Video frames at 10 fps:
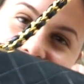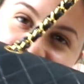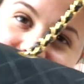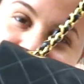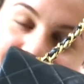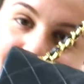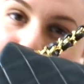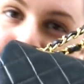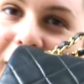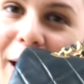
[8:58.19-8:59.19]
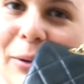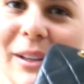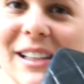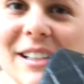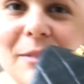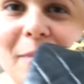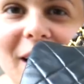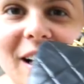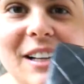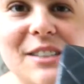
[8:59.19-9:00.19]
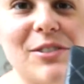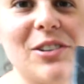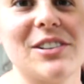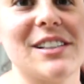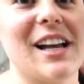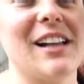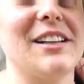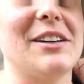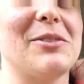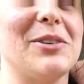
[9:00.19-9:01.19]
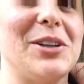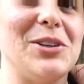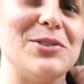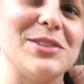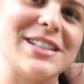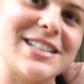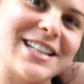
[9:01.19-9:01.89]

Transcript: I didn't part with this in my last vlog sale and I'm going to use it